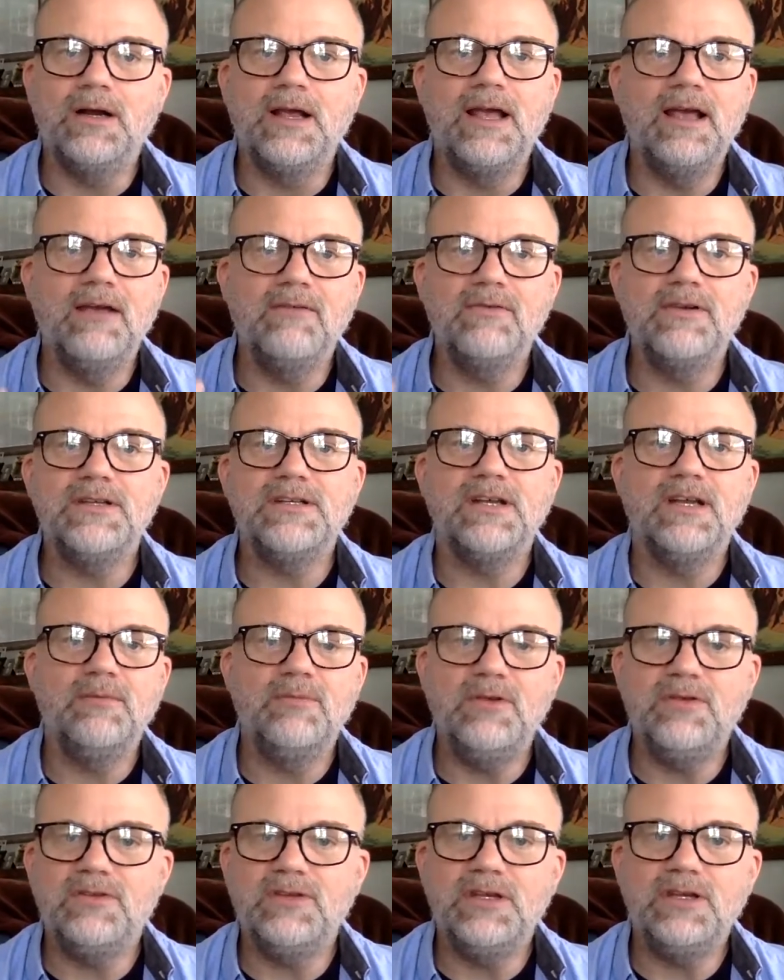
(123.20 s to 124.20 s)
Every time
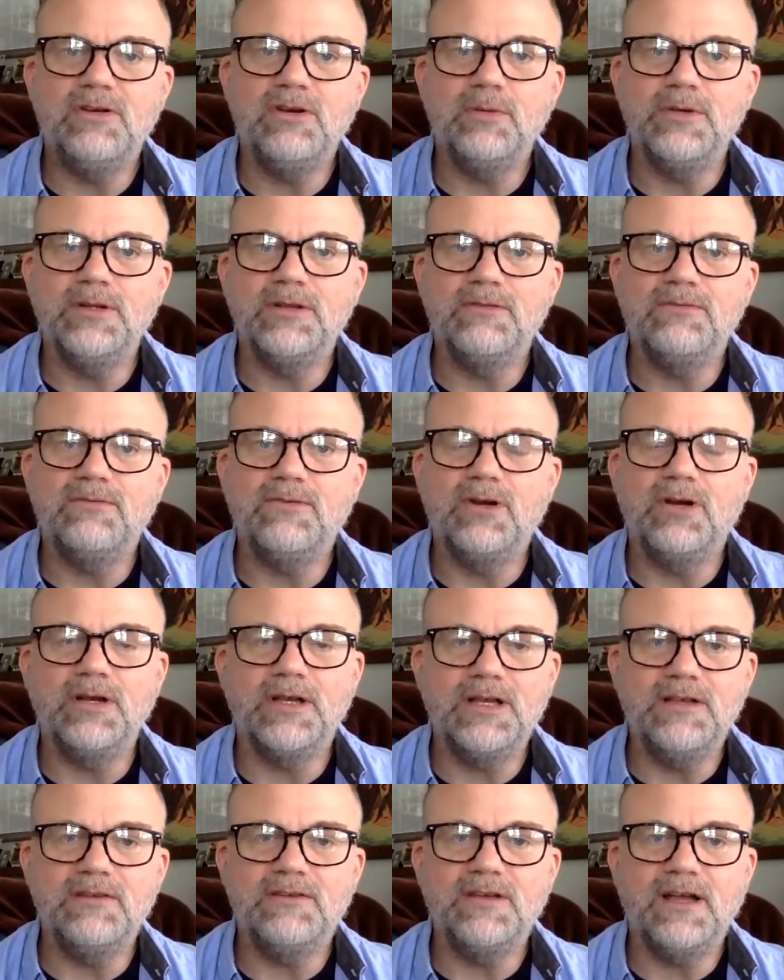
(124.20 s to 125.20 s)
you see Kermit the Frog,
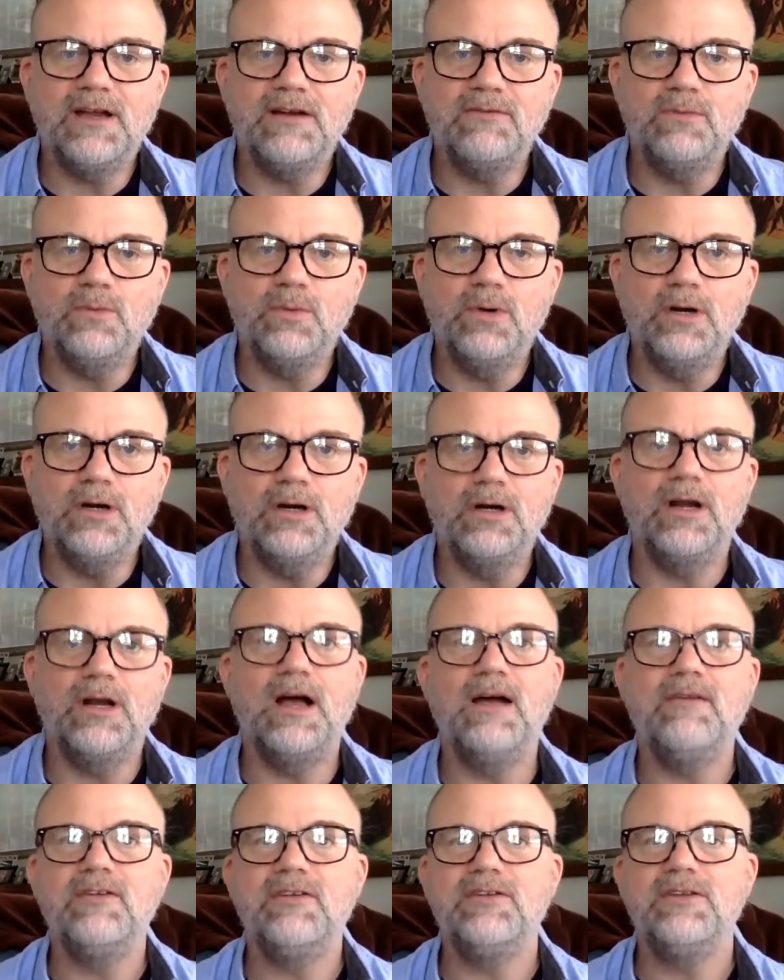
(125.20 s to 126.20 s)
he is out of water.
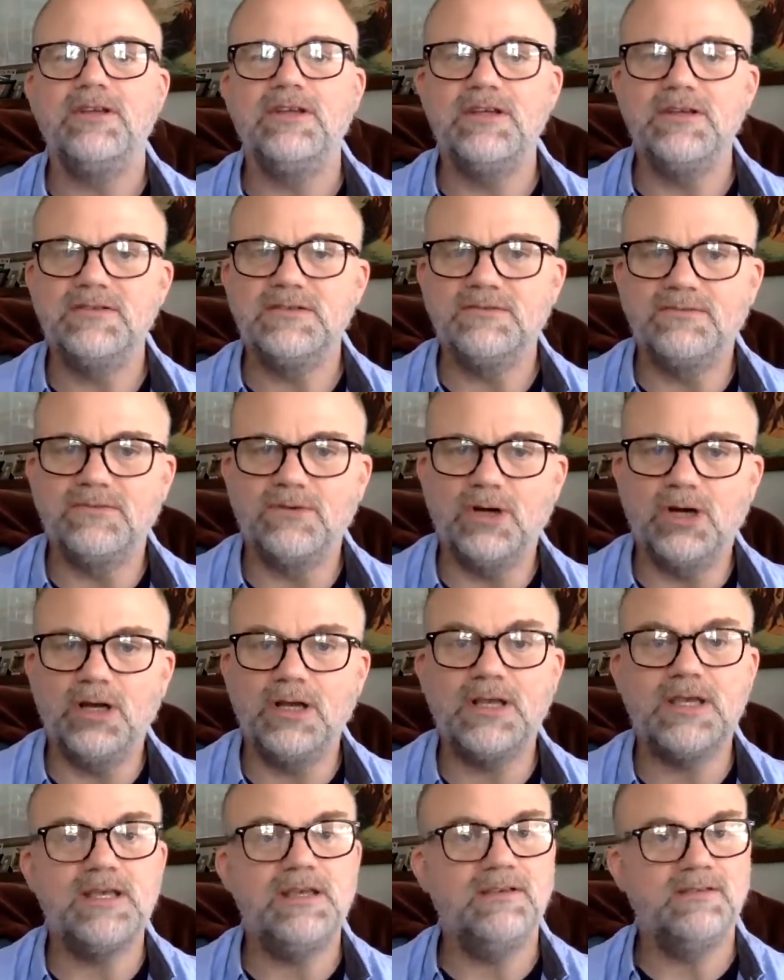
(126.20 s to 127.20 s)
Obviously, he is a
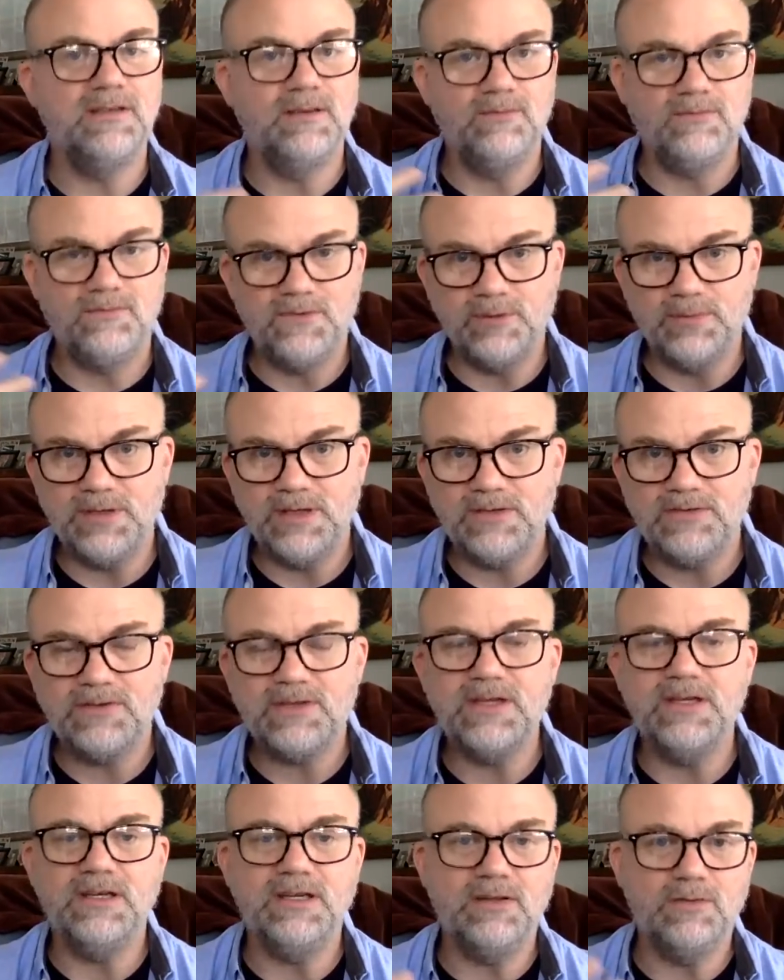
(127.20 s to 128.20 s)
frog. He is amphibious.
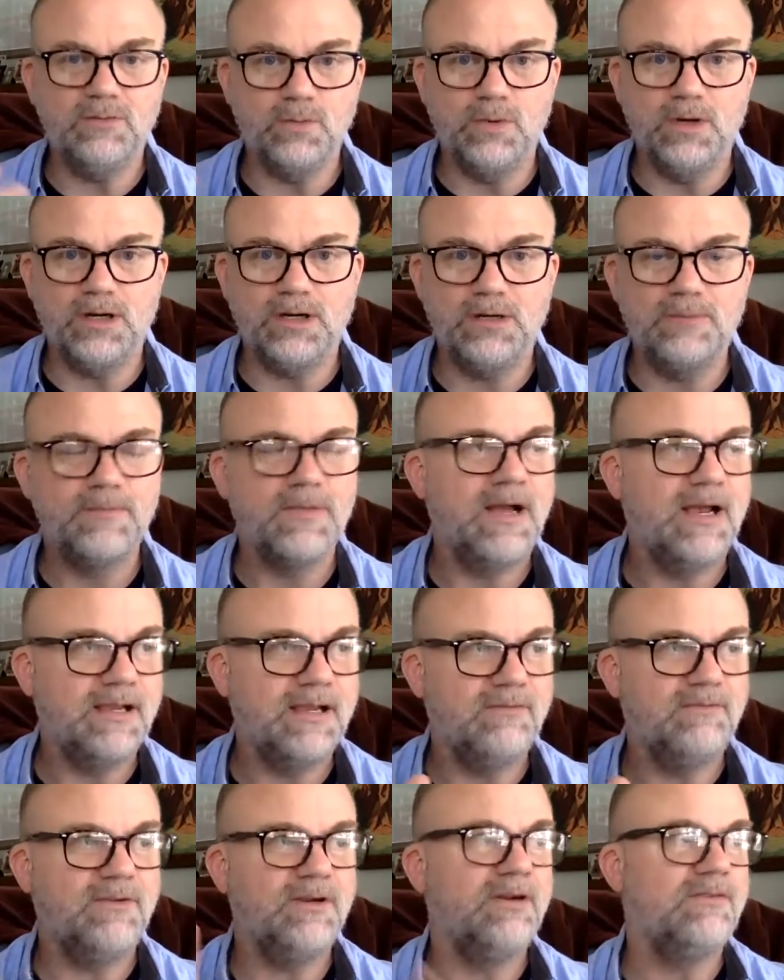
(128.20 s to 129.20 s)
He needs water. I
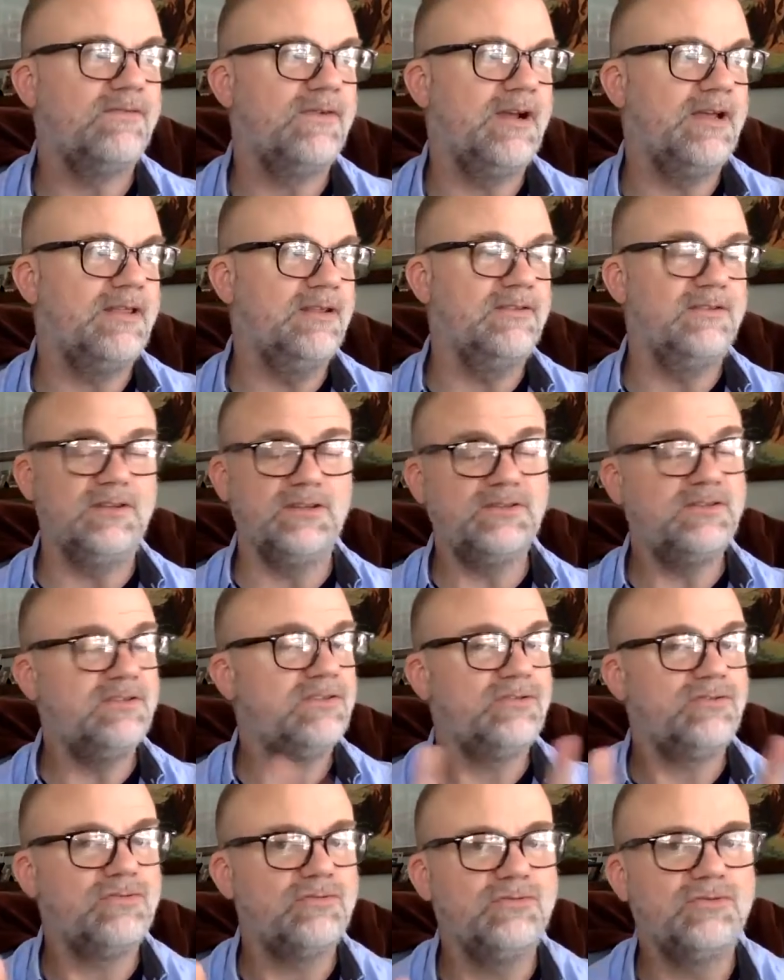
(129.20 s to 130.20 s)
can verify this. This is
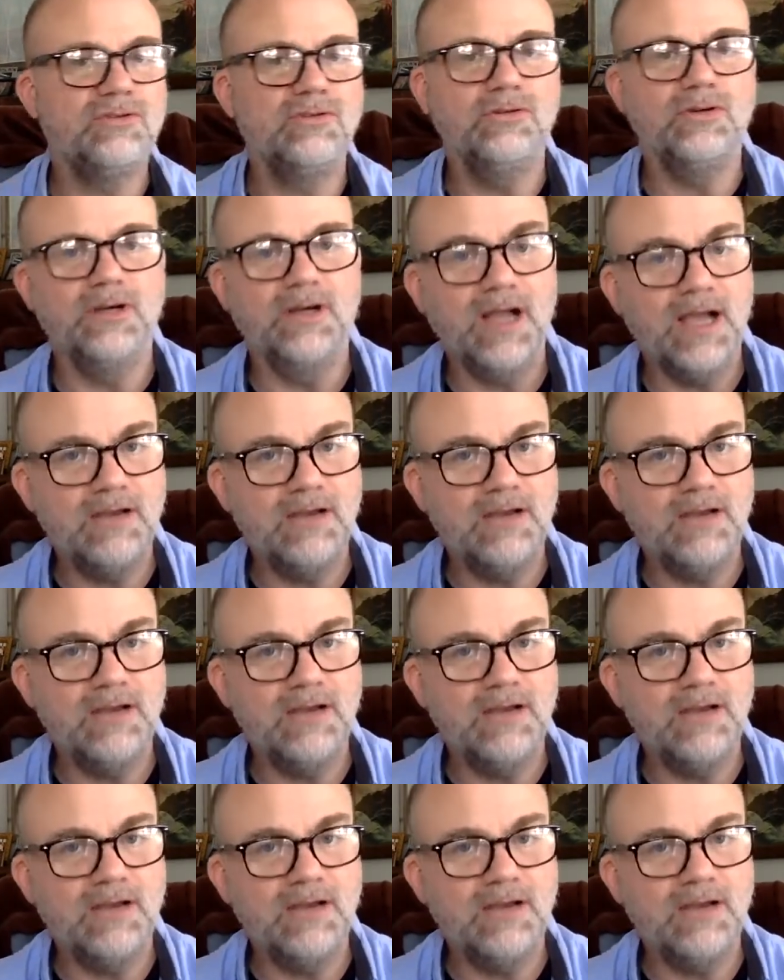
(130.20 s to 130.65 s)
a true story.